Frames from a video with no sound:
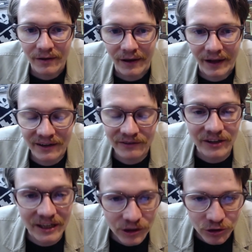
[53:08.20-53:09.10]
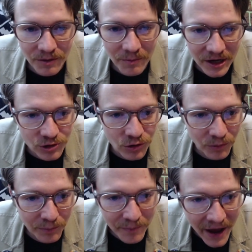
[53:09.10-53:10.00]
And if an
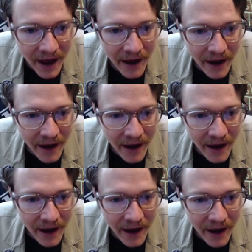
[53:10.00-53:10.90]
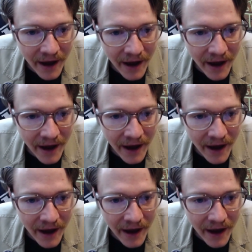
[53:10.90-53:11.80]
interdimensional bear is the closest
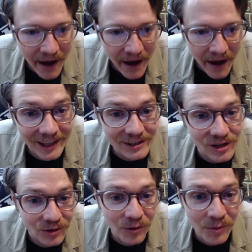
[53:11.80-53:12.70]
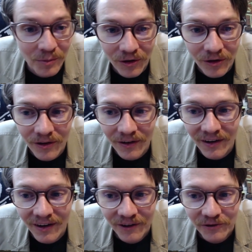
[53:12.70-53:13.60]
that we're going to get to normal
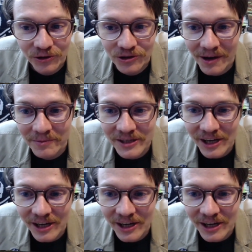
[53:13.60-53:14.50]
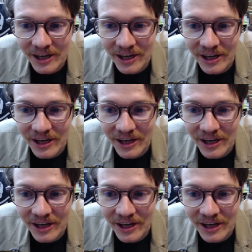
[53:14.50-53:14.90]
for some time,